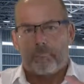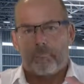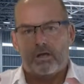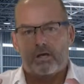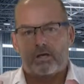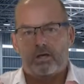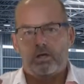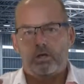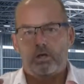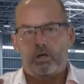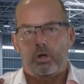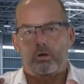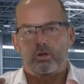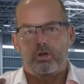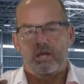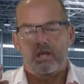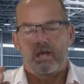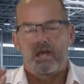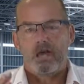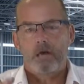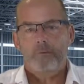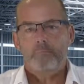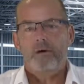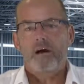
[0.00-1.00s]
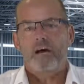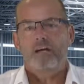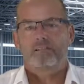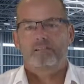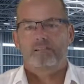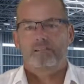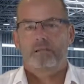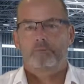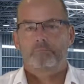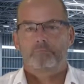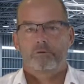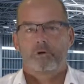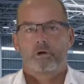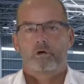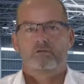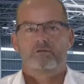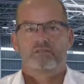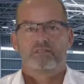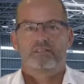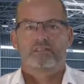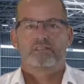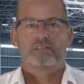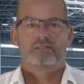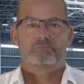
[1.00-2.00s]
you know, the MRT
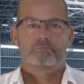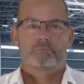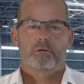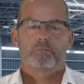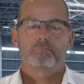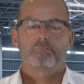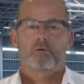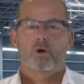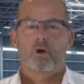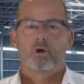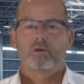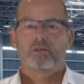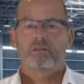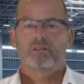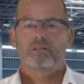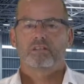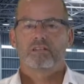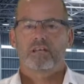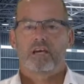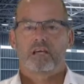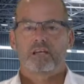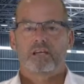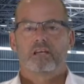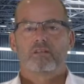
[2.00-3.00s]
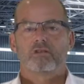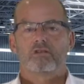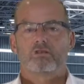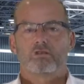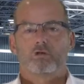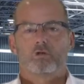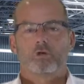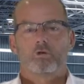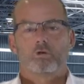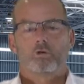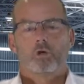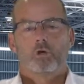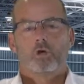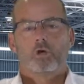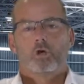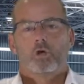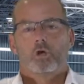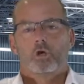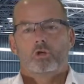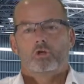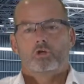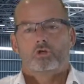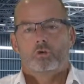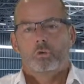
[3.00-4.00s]
process has been broken down into
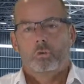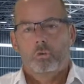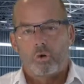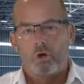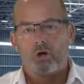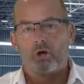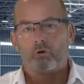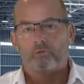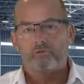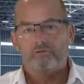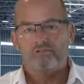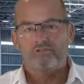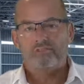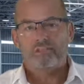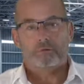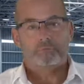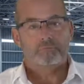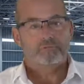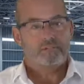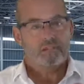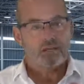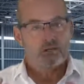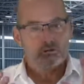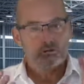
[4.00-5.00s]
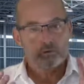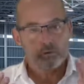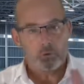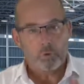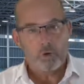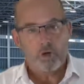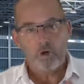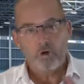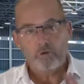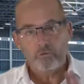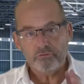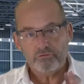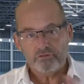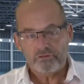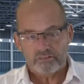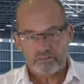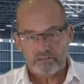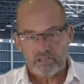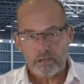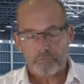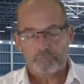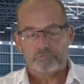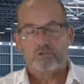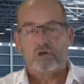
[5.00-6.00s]
12 steps. There are 12
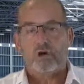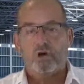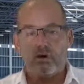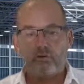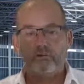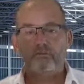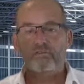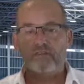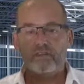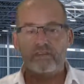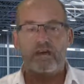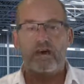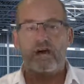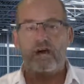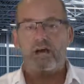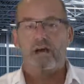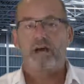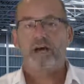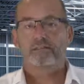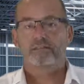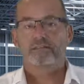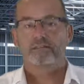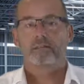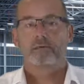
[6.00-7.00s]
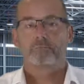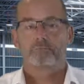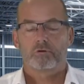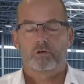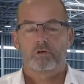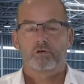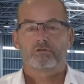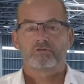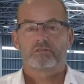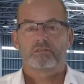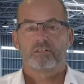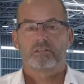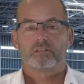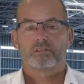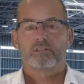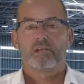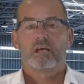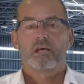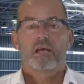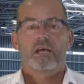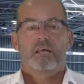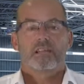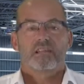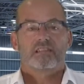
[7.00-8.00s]
steps of the ART process.
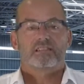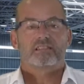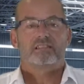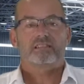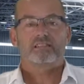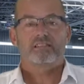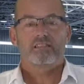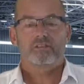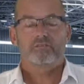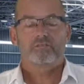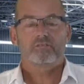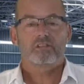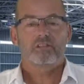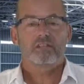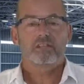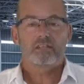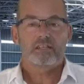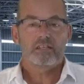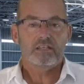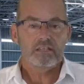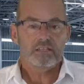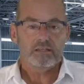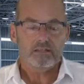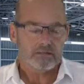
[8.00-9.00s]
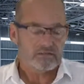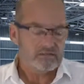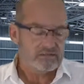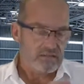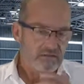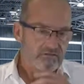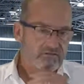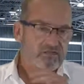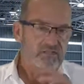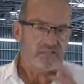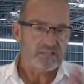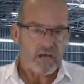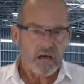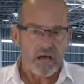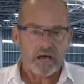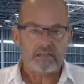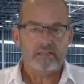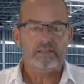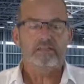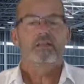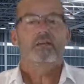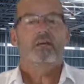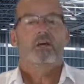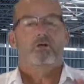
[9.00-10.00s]
There's
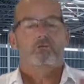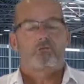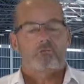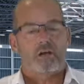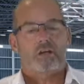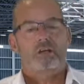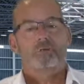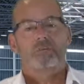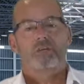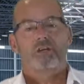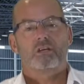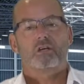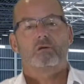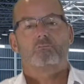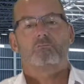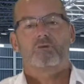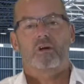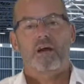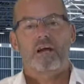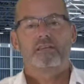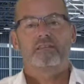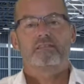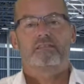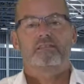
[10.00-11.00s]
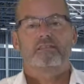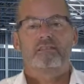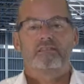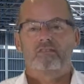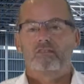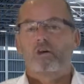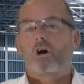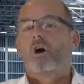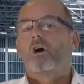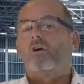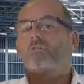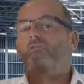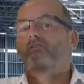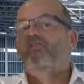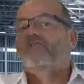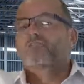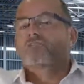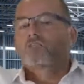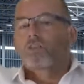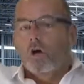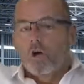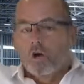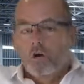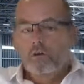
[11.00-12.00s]
78 recommended practices of the
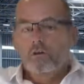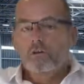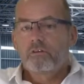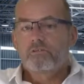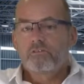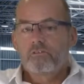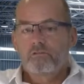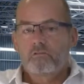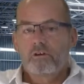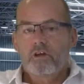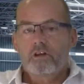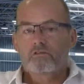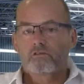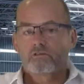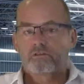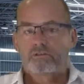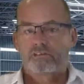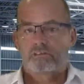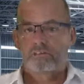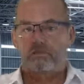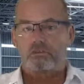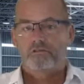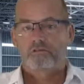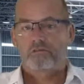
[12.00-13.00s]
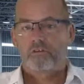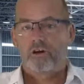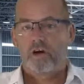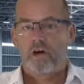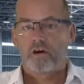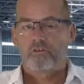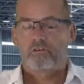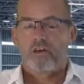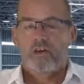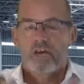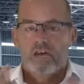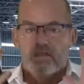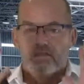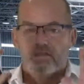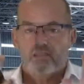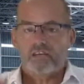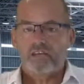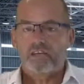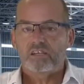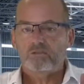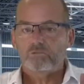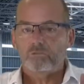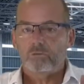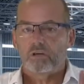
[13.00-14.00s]
total of 365.
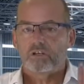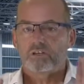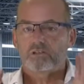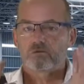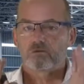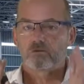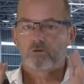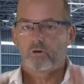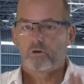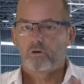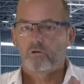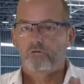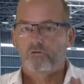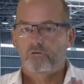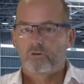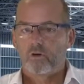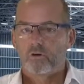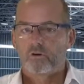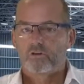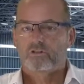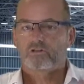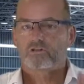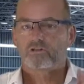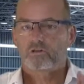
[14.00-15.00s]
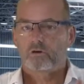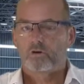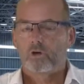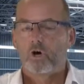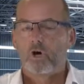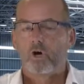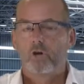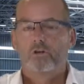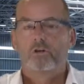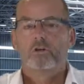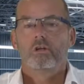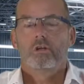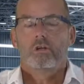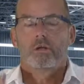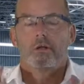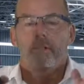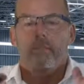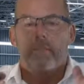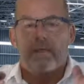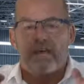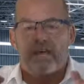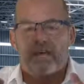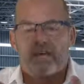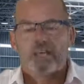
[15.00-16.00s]
These ones are all focused on
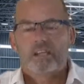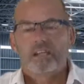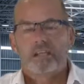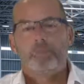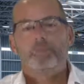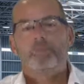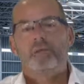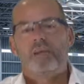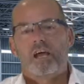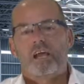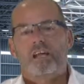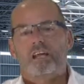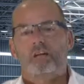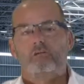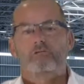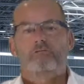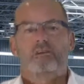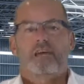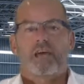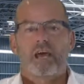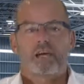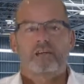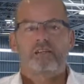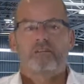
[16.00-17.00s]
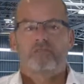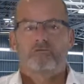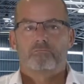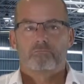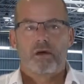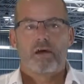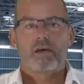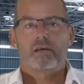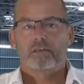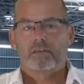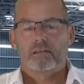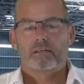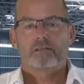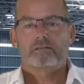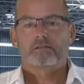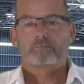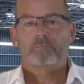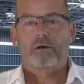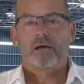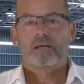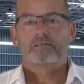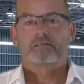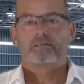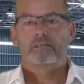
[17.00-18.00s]
eliminating reactive maintenance,
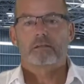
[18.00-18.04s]
basically